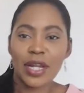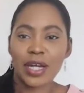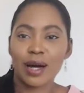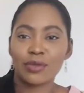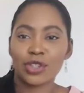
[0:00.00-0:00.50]
when it
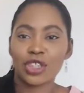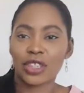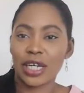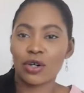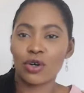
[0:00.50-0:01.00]
comes to
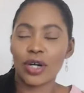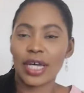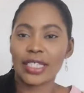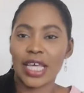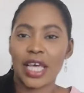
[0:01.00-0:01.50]
decor,
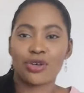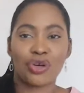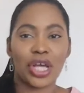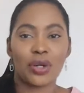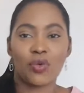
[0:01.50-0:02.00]
is a
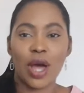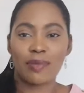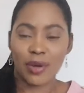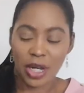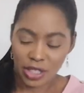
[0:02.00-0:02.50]
grey and
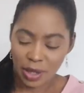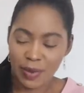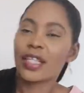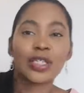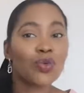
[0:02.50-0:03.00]
white basket.
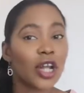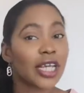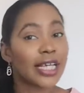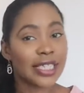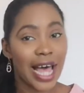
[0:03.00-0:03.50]
This one
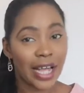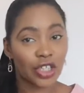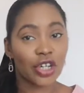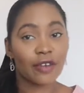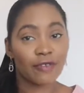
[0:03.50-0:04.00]
is
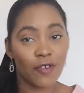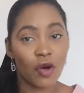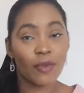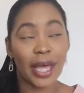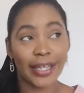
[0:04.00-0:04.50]
actually
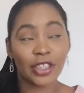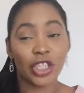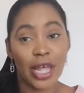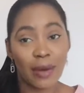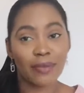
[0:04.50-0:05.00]
from
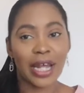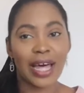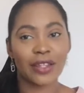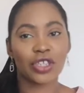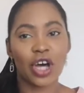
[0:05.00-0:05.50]
H&M, but
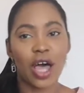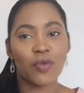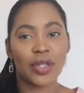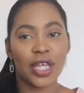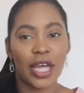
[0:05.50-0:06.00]
at the time
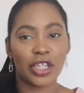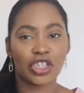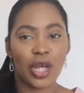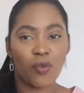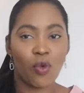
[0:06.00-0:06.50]
when the
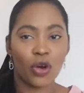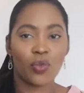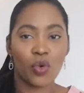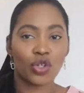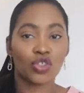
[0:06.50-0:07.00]
H&M
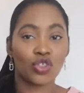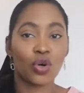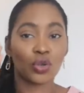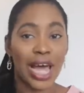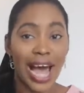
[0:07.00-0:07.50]
one was
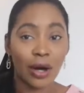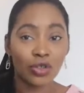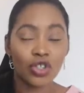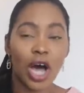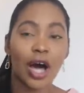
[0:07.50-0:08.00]
sold
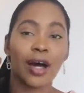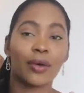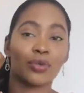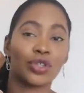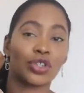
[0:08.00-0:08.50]
out, I
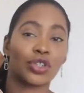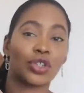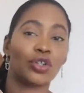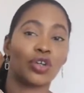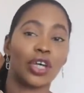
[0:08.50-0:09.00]
was
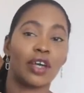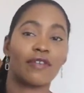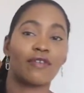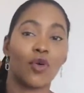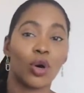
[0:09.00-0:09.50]
looking
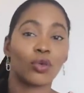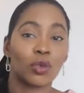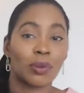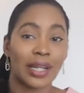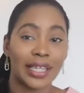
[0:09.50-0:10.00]
for a
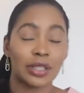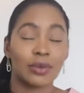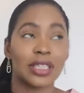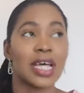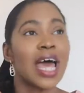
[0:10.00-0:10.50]

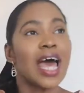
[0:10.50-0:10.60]
replacement.